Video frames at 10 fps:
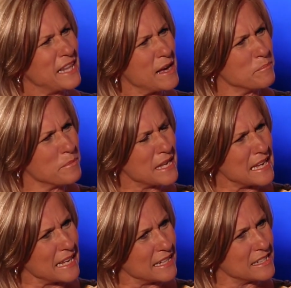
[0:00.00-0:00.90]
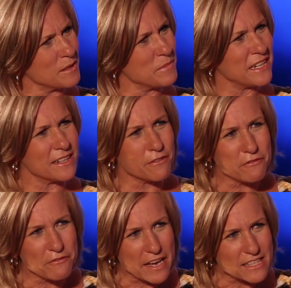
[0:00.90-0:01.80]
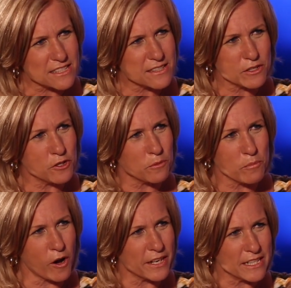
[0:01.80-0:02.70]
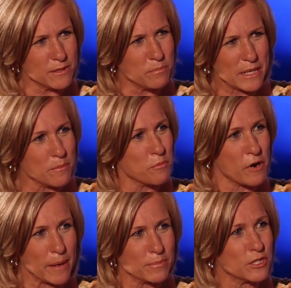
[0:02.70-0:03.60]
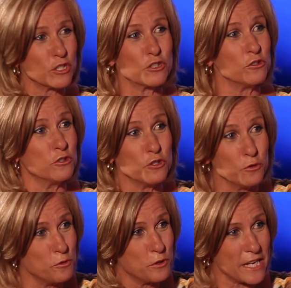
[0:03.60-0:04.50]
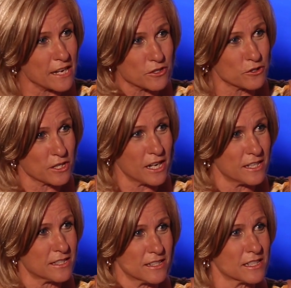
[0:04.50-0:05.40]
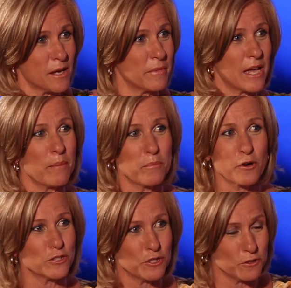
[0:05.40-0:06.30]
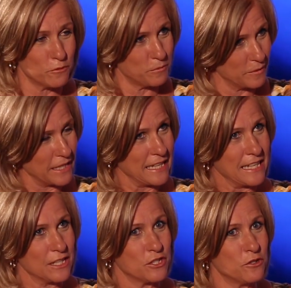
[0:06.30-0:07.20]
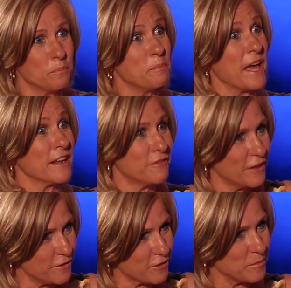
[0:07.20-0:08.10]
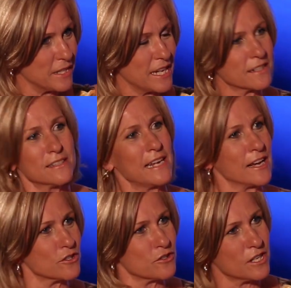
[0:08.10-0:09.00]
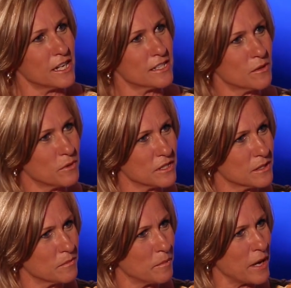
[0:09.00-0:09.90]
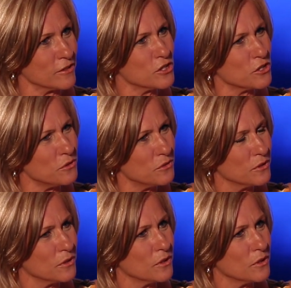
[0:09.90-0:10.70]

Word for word: would that mean? Does it mean it affects your body being prepped to do the exercise that's coming up or to to benefit from the next exercise that one's about to do? It